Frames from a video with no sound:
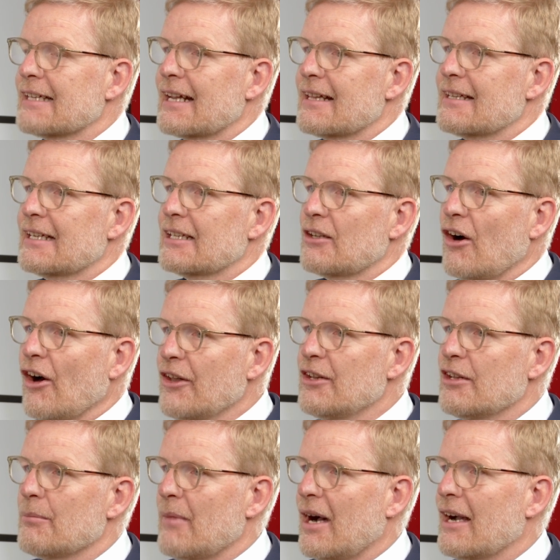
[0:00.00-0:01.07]
And I think it
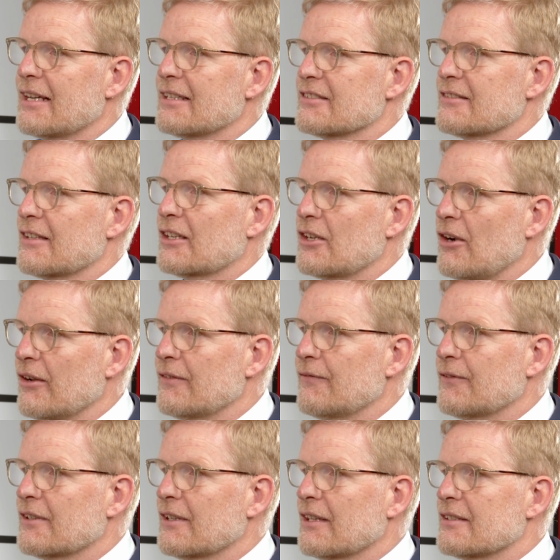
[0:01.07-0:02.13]
undermines the
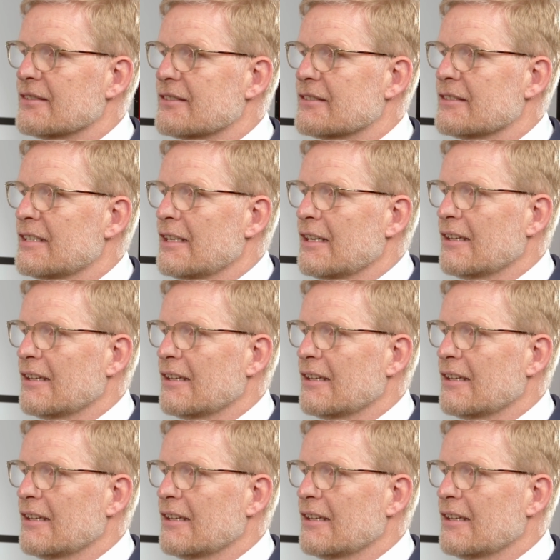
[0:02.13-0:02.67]
confidence